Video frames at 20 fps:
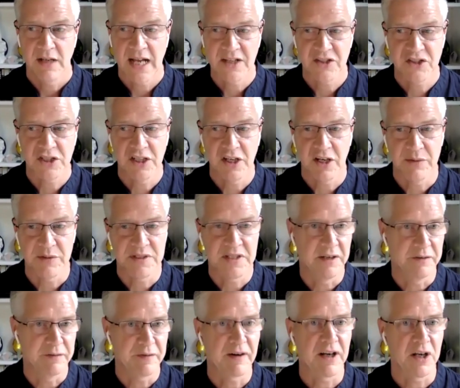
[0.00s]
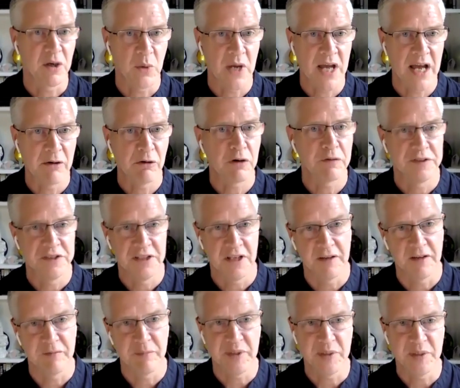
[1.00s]
actually I was, you know, very aware of and
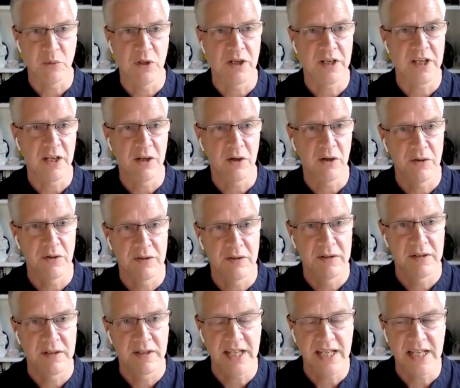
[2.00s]
that I've been working on